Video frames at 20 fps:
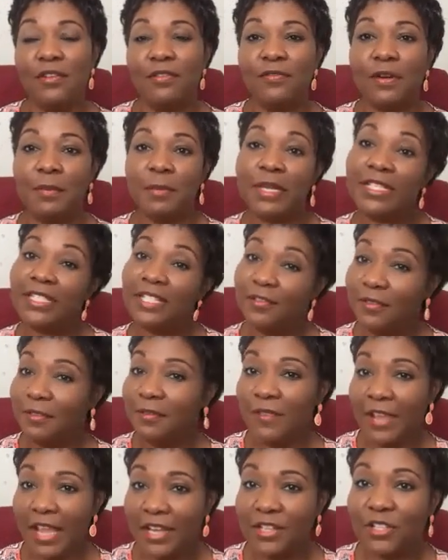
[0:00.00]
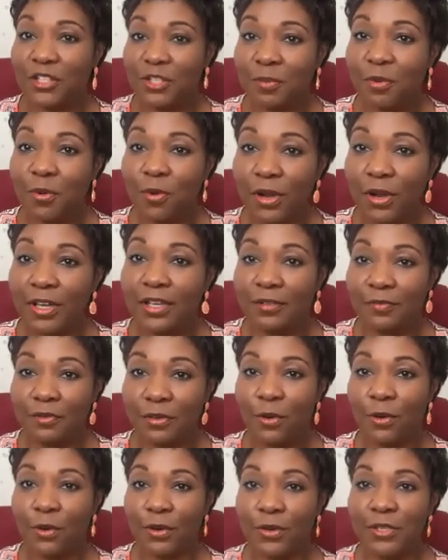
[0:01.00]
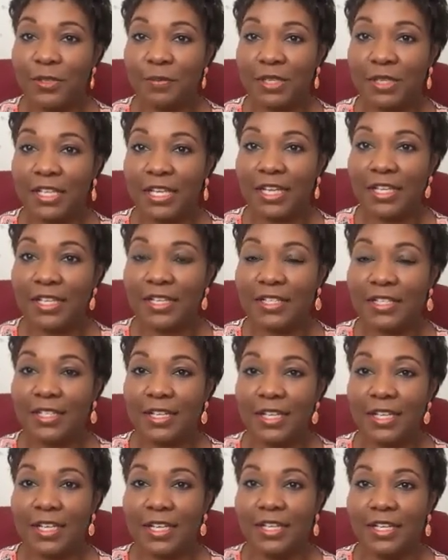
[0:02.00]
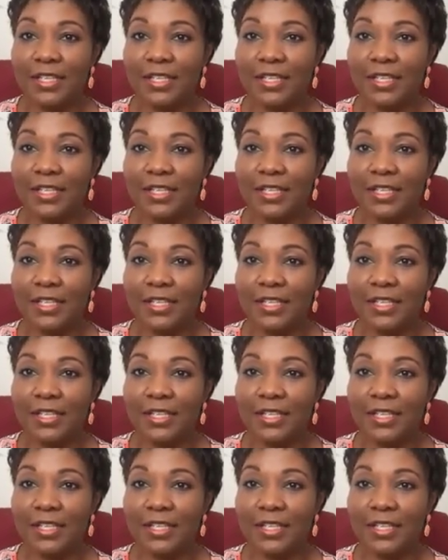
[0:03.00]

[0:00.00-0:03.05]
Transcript: from a different vantage point, of course, because Absolutely.